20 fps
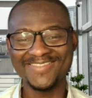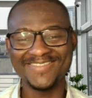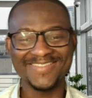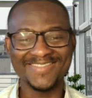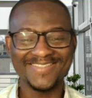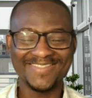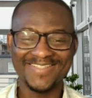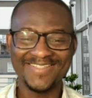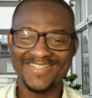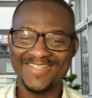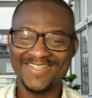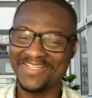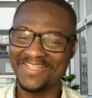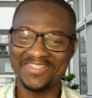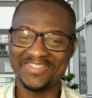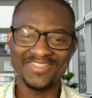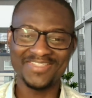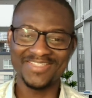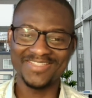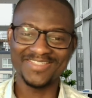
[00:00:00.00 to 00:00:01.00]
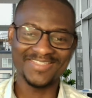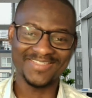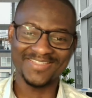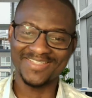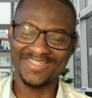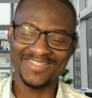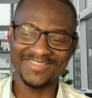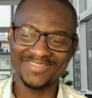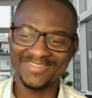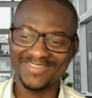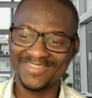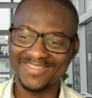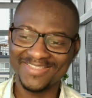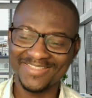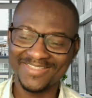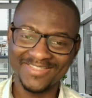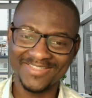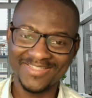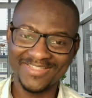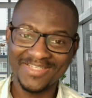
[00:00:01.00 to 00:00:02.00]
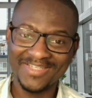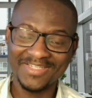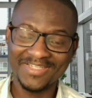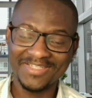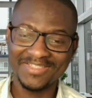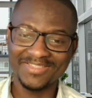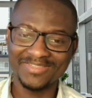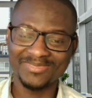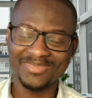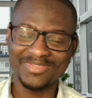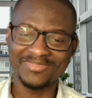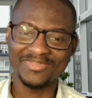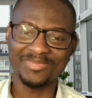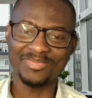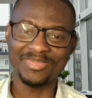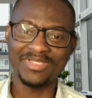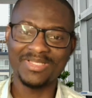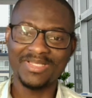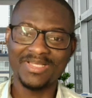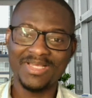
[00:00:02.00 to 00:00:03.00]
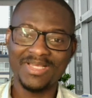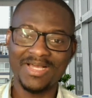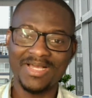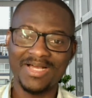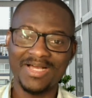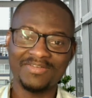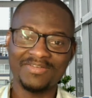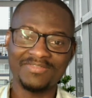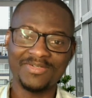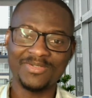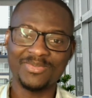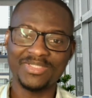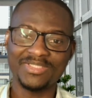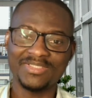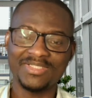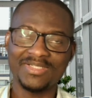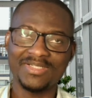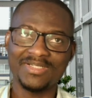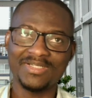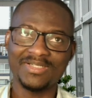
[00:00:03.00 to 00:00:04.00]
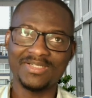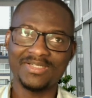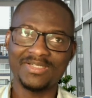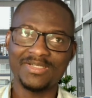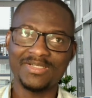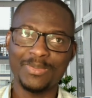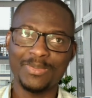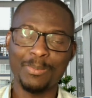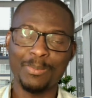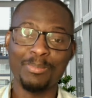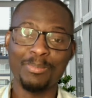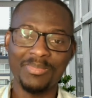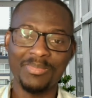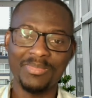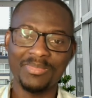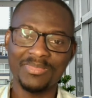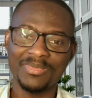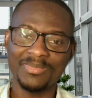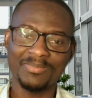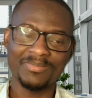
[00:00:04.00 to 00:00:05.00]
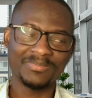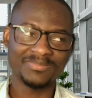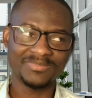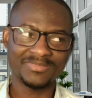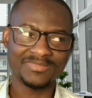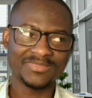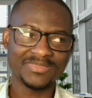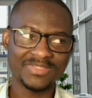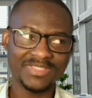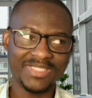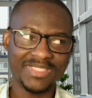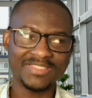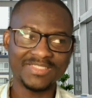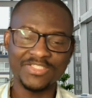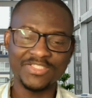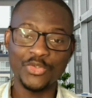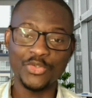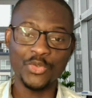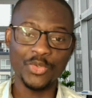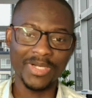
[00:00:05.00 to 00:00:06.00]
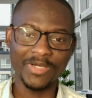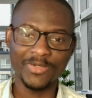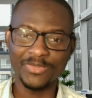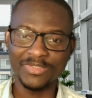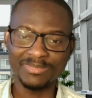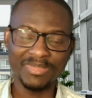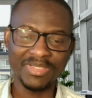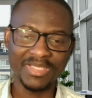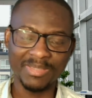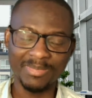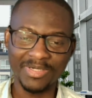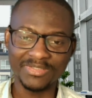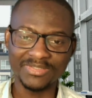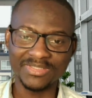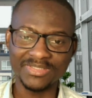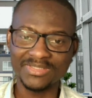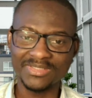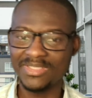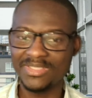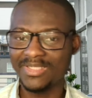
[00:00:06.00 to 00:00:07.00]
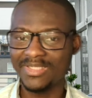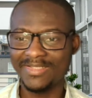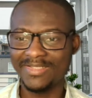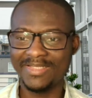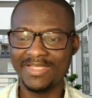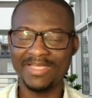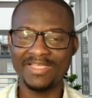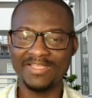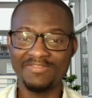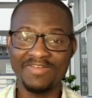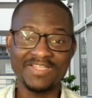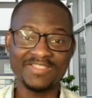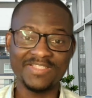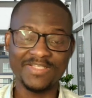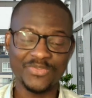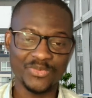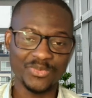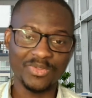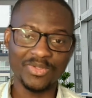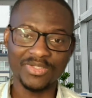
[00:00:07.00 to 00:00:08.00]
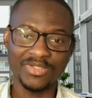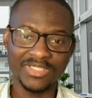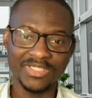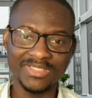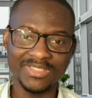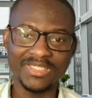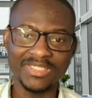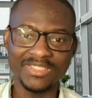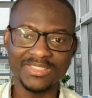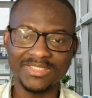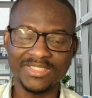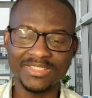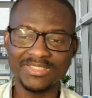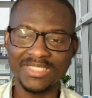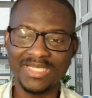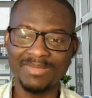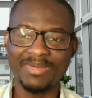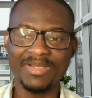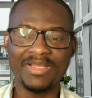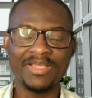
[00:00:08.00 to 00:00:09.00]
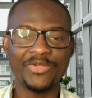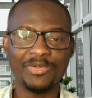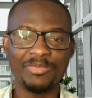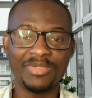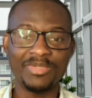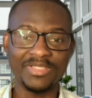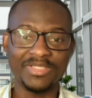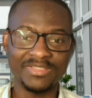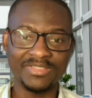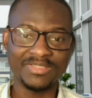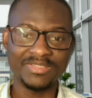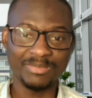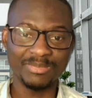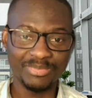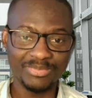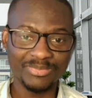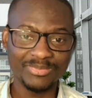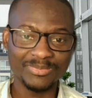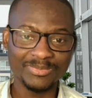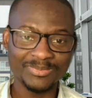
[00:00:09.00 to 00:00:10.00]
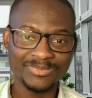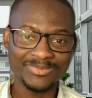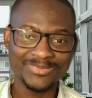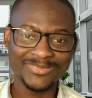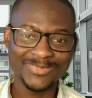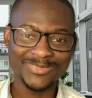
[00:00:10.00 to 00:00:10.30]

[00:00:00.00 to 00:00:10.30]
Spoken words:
I don't think it's meant for me. I've always there's this joke I always make about it, that if I stay too long in the NHS, I might end up being disabled